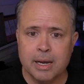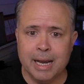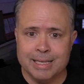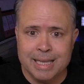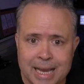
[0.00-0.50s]

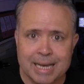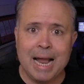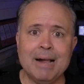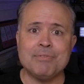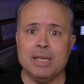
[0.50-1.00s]
And then
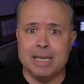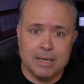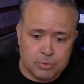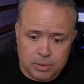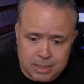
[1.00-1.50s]
after he
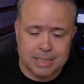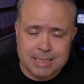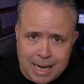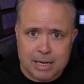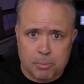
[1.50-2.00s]
gives you the
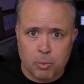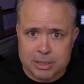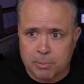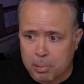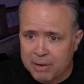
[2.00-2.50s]
desire of
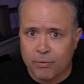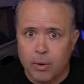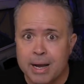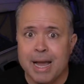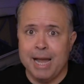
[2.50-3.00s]
what to pray
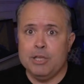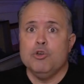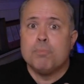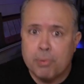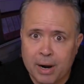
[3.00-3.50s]
for, and
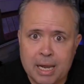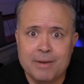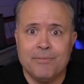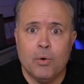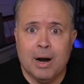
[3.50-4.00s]
you pray
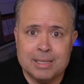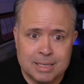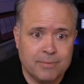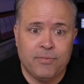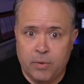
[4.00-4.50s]
for a,
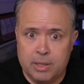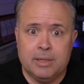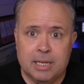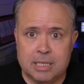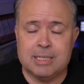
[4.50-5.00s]
for
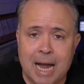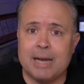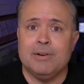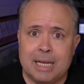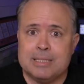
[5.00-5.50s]
the
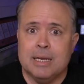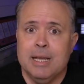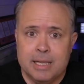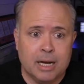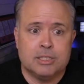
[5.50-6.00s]
desire that's
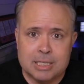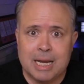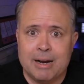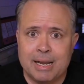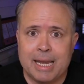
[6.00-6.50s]
a
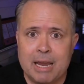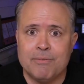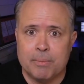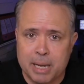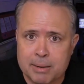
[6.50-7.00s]
desire that came
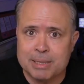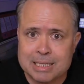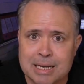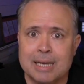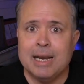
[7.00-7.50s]
from him,
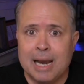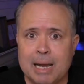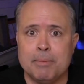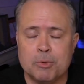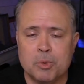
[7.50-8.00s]
that's an
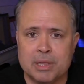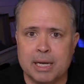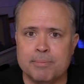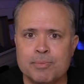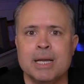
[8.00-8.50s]
alignment with
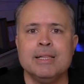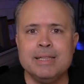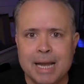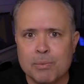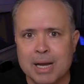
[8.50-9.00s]
him,
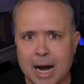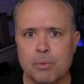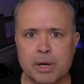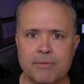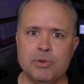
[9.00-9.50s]
then God
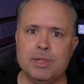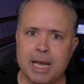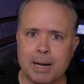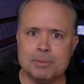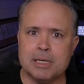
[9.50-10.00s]
will give you
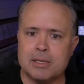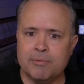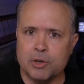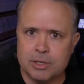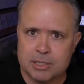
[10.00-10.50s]
the object
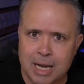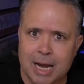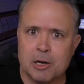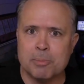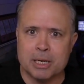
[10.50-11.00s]
of your
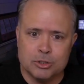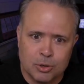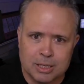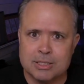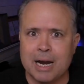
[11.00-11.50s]
desire because
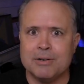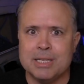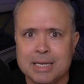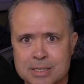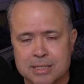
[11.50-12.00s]
your desire is
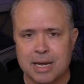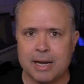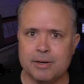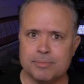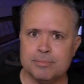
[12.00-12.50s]
his desire.